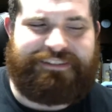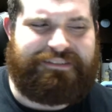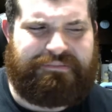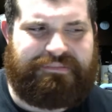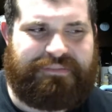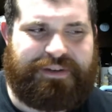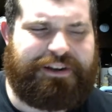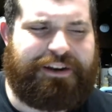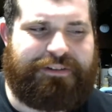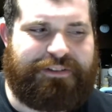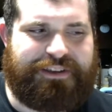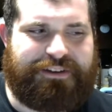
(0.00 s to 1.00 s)
but you're not
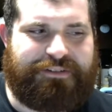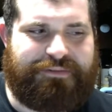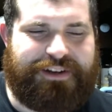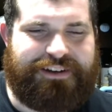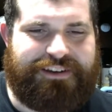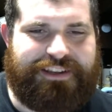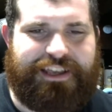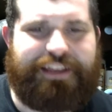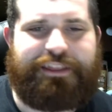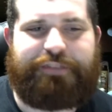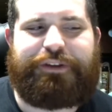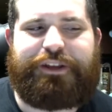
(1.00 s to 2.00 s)
really gonna run in
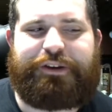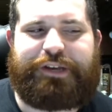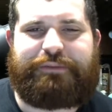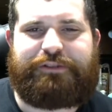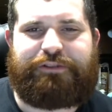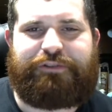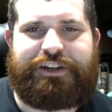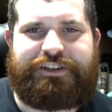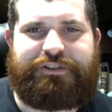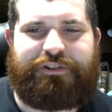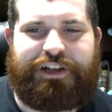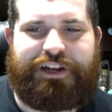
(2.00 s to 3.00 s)
the video games. You run into a
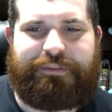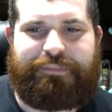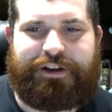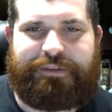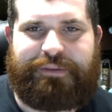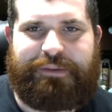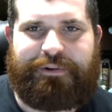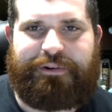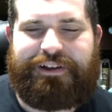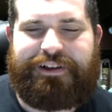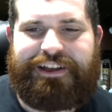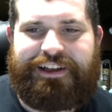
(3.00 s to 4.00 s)
lot of bug people.
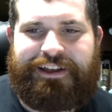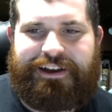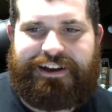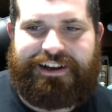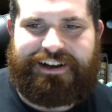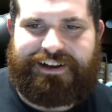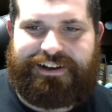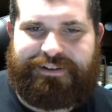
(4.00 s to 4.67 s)
Yeah,